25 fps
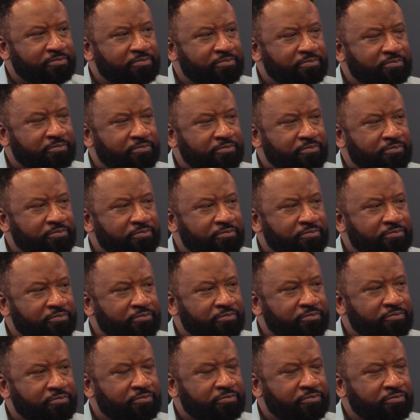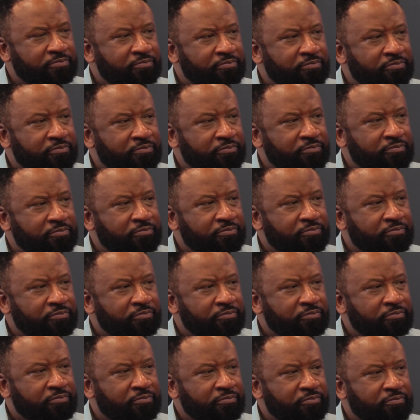up close and in person.
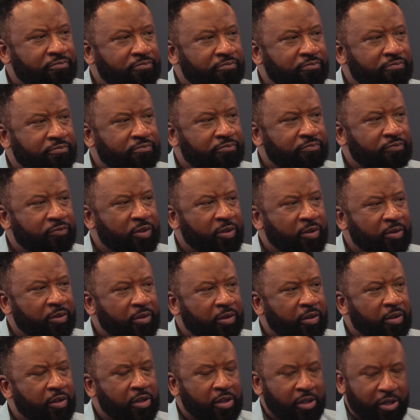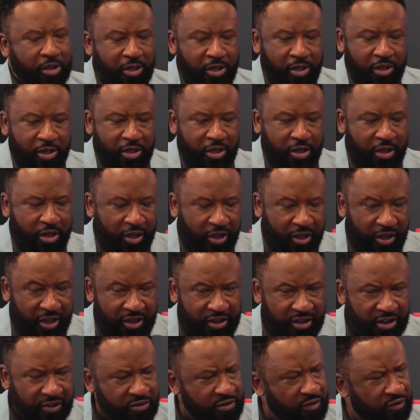It's really special.
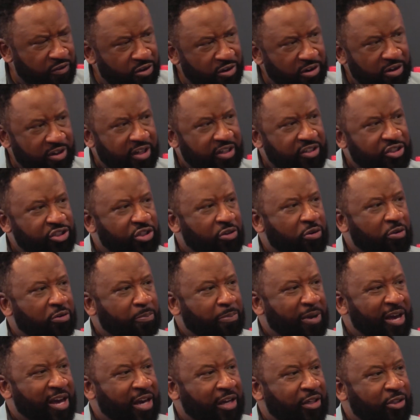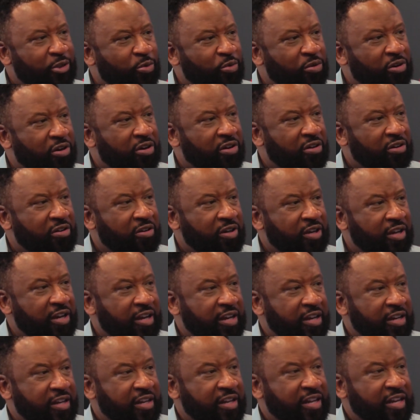Have you ever heard of that show, Password?
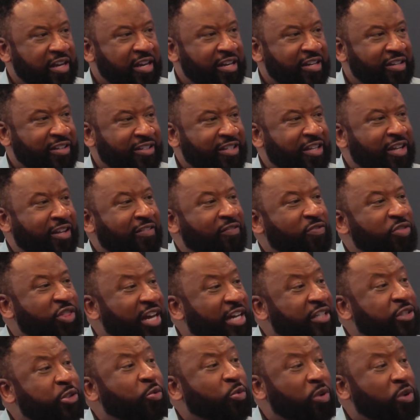And they that's